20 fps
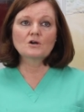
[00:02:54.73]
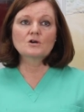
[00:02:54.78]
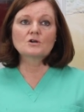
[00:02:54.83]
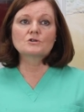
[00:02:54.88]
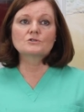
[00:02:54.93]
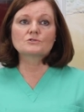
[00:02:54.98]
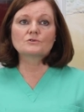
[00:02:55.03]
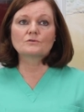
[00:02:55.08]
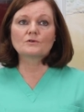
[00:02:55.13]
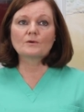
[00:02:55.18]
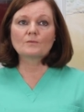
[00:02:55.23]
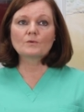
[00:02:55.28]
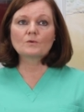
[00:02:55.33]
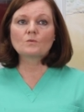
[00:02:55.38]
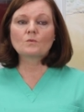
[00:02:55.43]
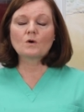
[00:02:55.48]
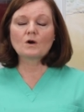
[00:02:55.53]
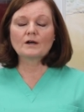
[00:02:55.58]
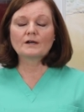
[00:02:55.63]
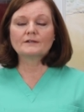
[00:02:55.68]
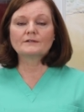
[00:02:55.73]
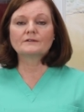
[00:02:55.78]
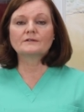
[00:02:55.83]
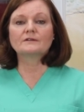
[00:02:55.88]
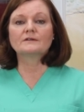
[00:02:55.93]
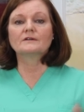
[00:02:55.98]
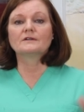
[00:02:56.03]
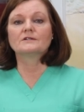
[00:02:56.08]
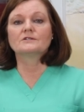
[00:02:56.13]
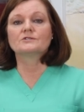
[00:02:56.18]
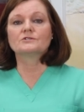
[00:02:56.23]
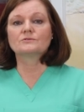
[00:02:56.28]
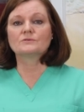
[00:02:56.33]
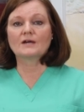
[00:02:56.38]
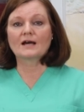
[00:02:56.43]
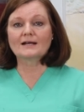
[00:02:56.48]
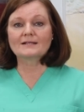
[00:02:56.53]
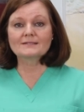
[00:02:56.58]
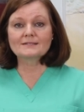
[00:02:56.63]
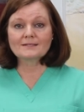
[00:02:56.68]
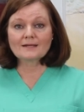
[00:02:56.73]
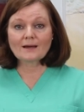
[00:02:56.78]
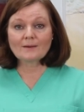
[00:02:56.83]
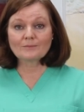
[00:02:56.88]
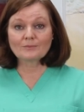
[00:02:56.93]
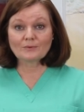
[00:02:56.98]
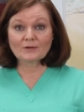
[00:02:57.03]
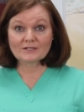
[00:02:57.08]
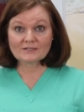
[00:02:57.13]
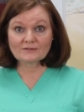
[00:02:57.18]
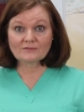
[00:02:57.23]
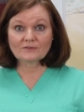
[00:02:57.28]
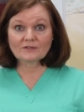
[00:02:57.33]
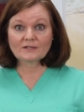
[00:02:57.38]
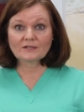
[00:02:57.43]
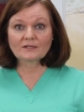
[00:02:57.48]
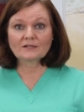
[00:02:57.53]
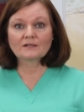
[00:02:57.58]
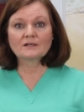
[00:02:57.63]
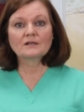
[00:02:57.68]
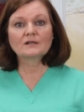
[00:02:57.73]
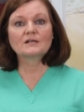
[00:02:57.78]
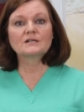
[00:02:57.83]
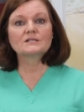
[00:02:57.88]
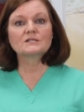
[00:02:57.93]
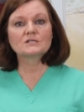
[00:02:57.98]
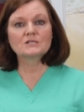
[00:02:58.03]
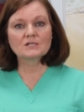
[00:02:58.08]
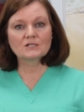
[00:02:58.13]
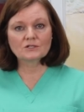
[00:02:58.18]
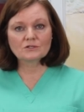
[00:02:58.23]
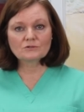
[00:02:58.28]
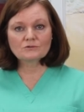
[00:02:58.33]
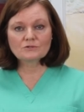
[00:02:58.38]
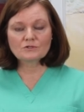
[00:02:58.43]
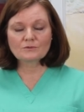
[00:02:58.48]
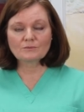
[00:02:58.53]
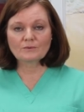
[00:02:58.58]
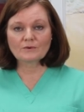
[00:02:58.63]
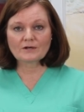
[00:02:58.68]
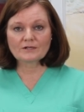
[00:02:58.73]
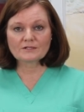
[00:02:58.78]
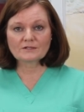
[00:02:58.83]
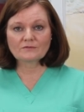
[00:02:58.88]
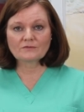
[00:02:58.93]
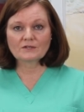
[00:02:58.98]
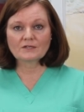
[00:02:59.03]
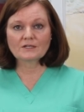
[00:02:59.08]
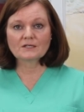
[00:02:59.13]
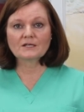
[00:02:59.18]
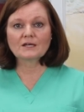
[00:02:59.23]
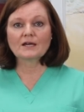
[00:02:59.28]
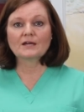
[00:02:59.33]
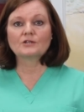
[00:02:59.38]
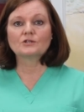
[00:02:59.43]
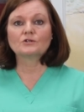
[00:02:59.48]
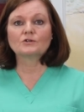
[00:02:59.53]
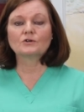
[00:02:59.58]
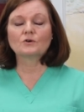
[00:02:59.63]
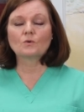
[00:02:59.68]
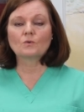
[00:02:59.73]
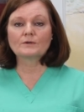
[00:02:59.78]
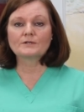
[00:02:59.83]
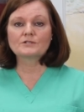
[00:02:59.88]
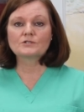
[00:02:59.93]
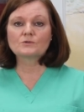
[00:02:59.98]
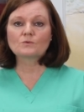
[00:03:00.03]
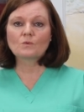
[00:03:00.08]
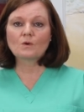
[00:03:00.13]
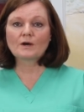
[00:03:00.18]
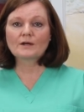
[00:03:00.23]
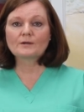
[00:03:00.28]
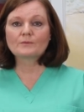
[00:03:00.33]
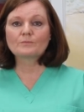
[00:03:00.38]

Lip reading: So number 1, do not stop breastfeeding. Continue to breastfeed, and you're going to want to